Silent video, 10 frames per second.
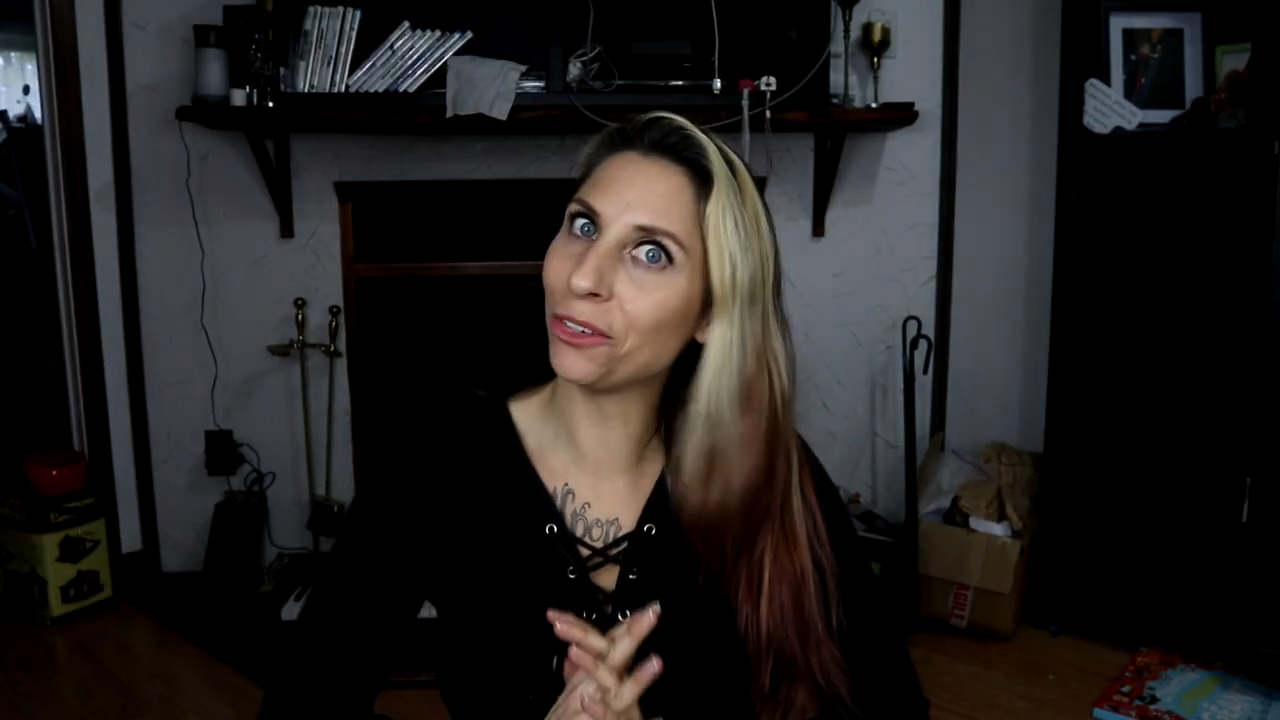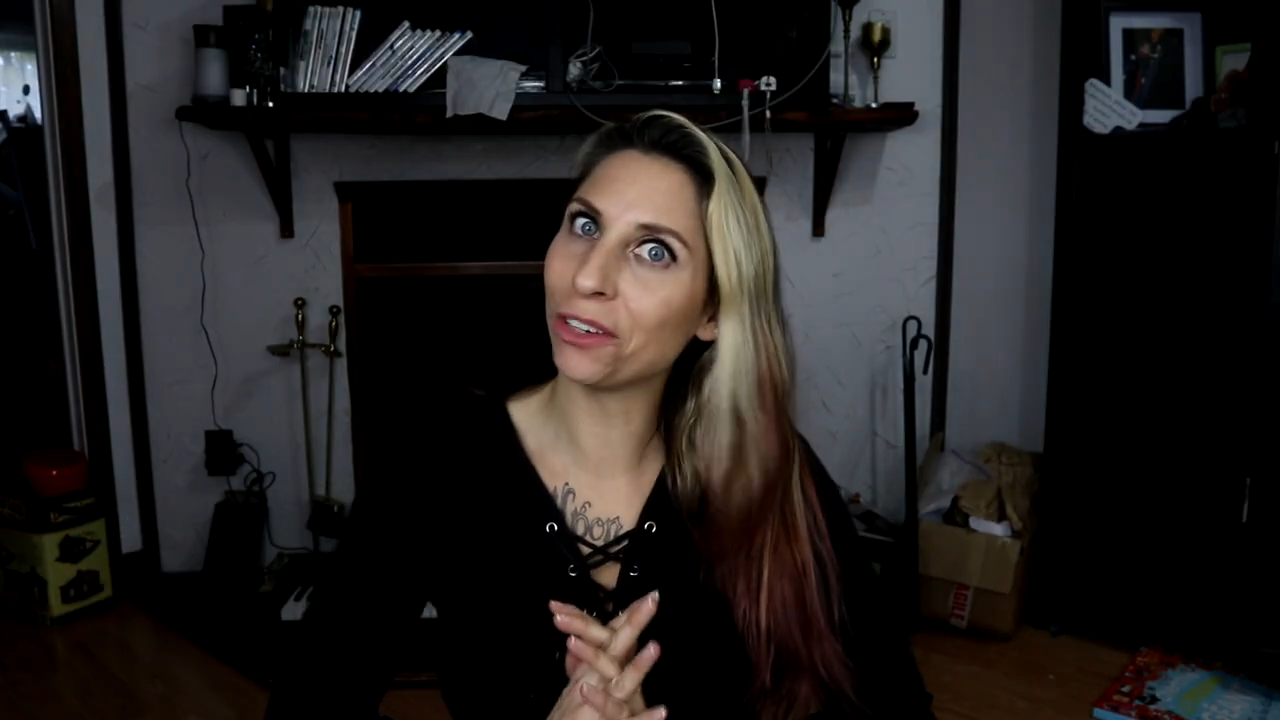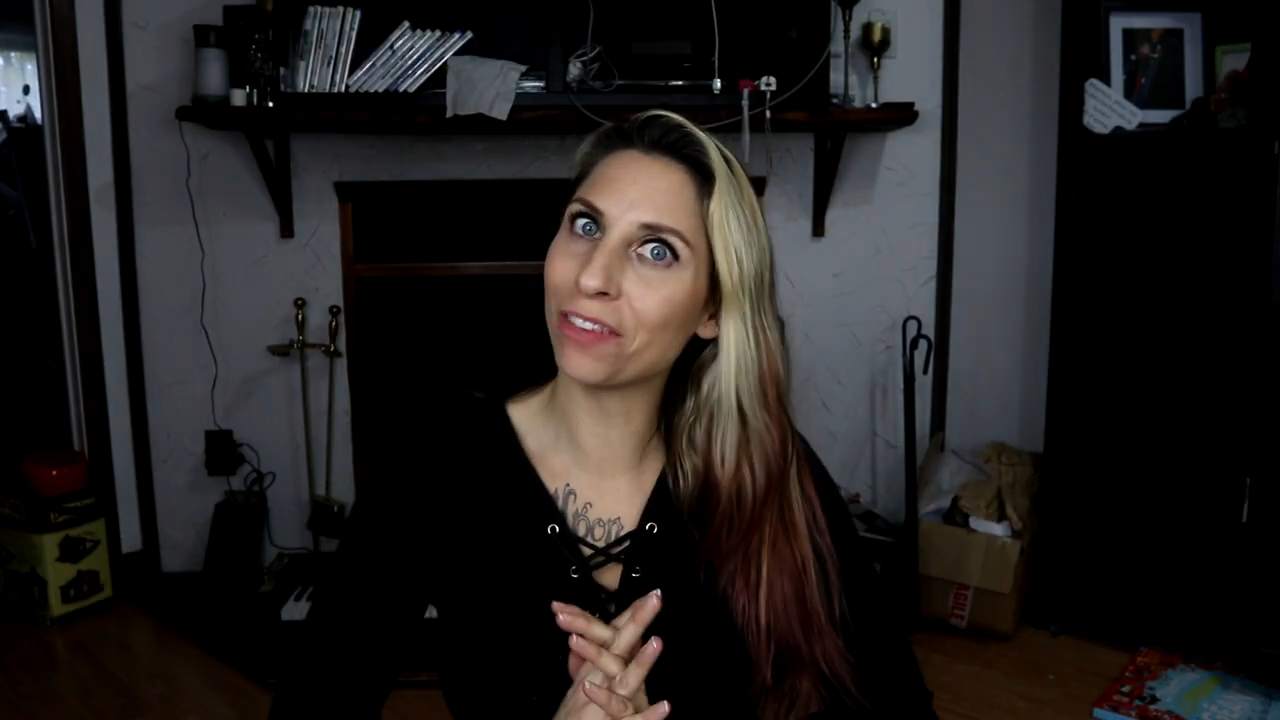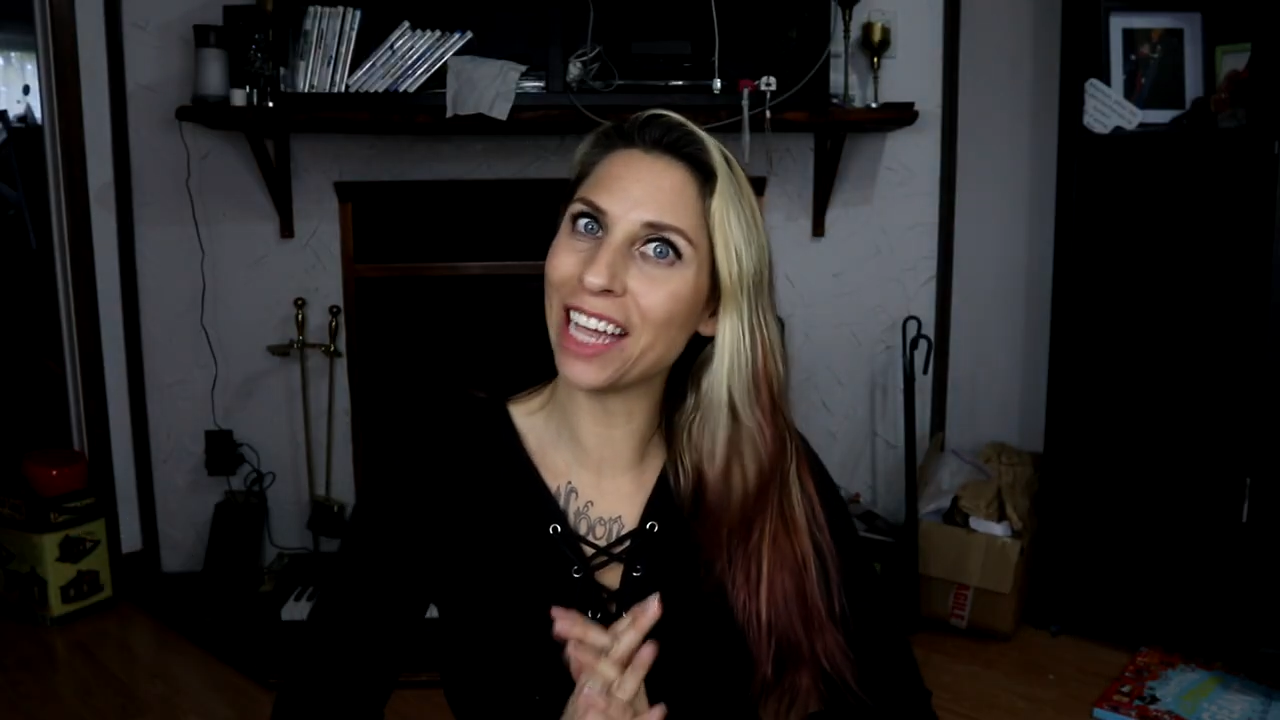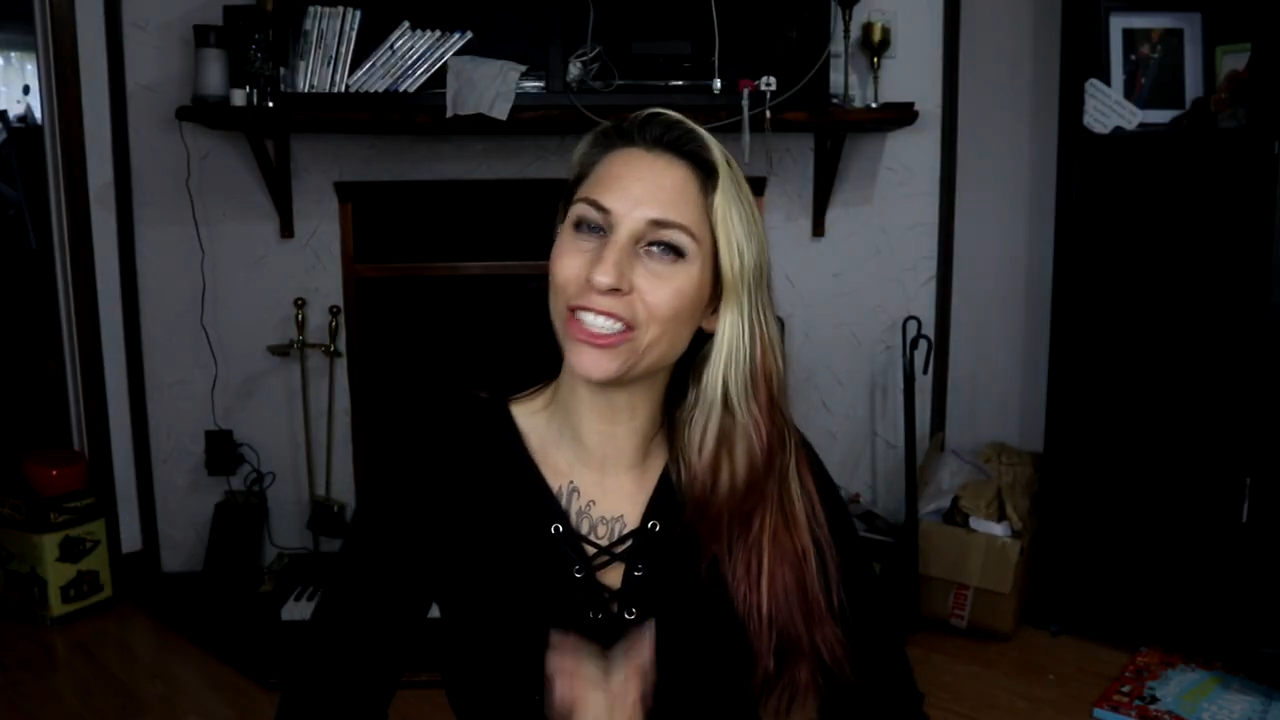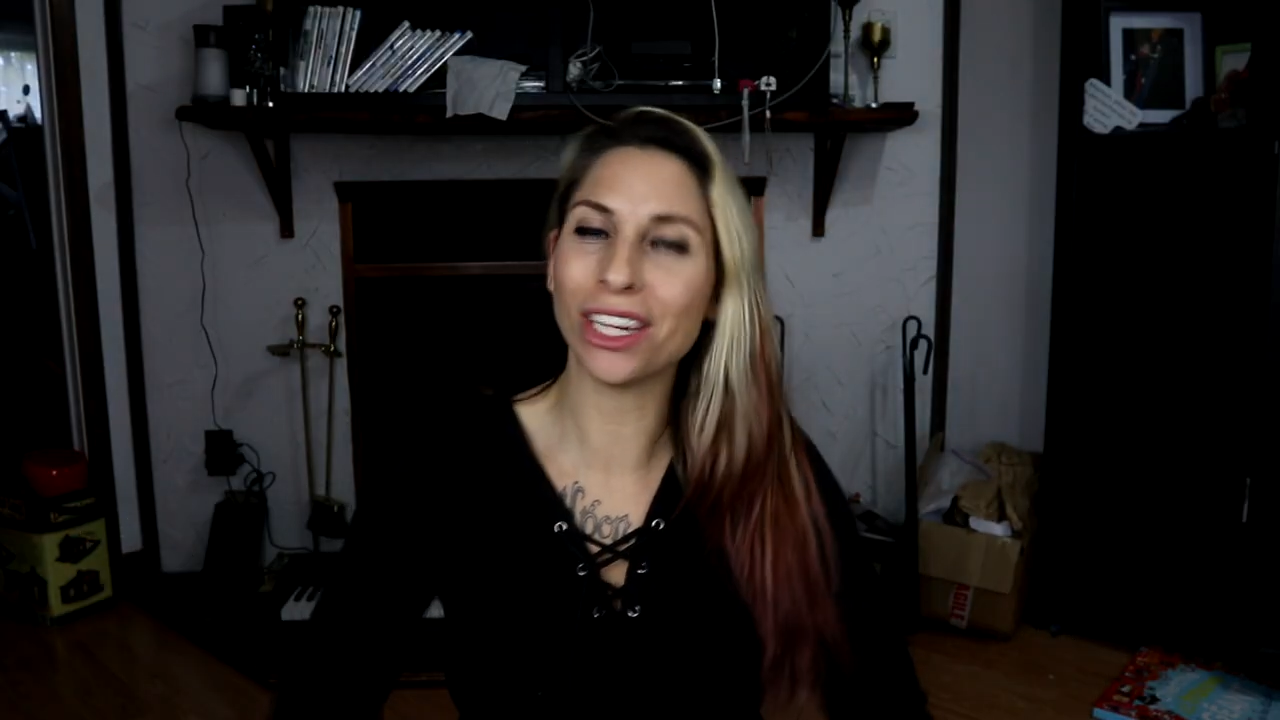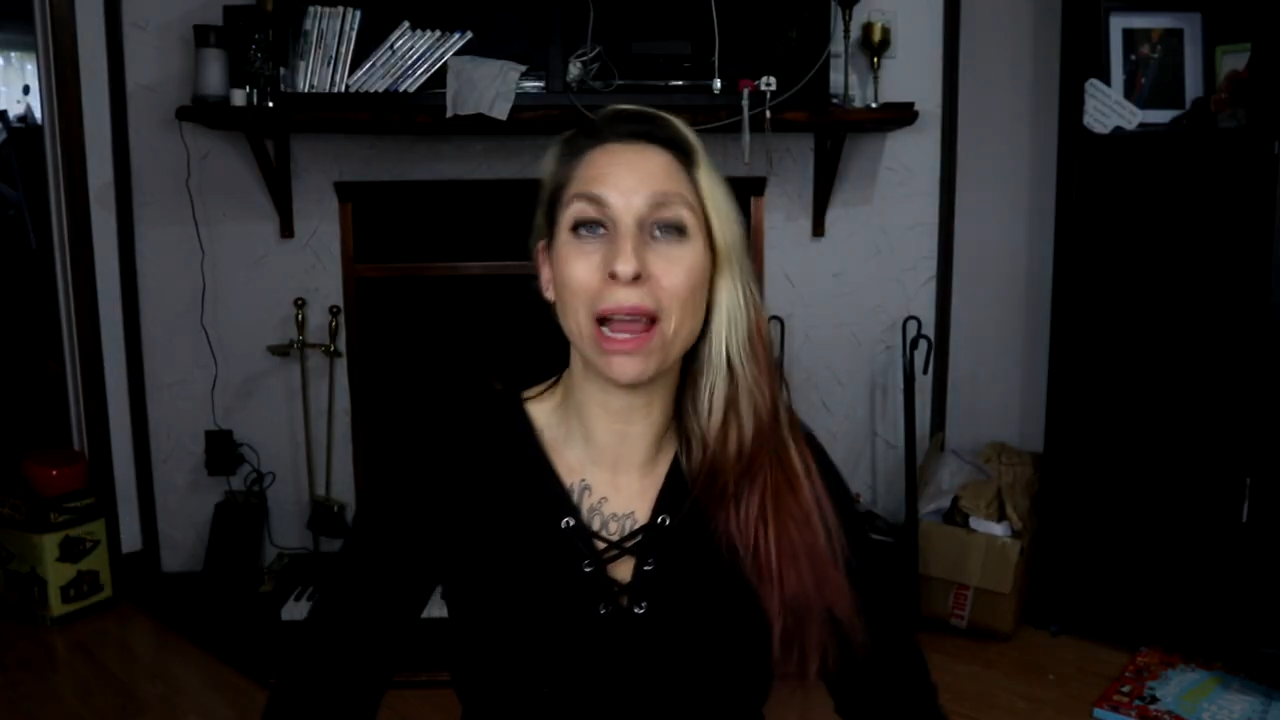notification,